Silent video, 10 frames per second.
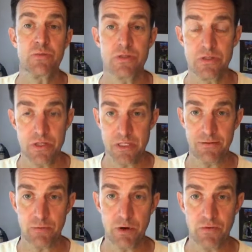is
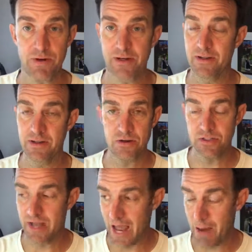ever perfect. There's
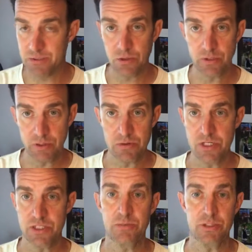absolutely no
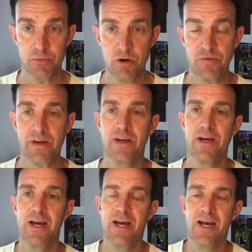system that's perfect.
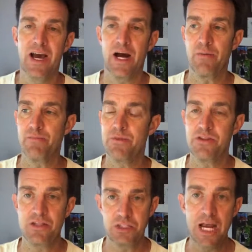
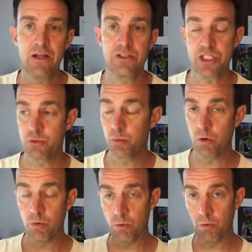The challenge is
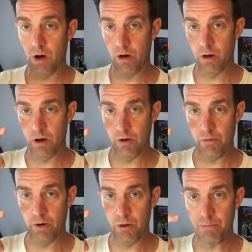
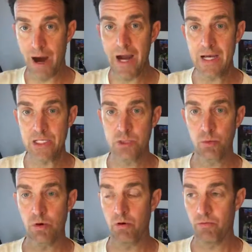our bias
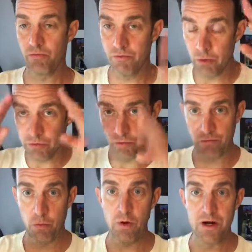will filter
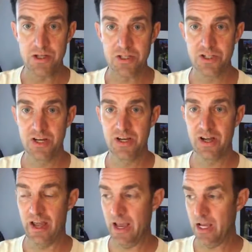for us,
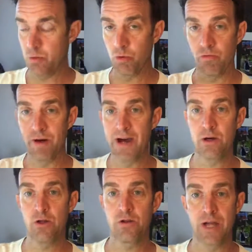and we'll find
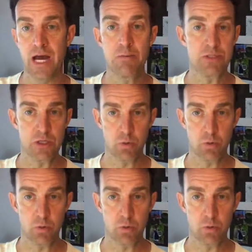all the times that it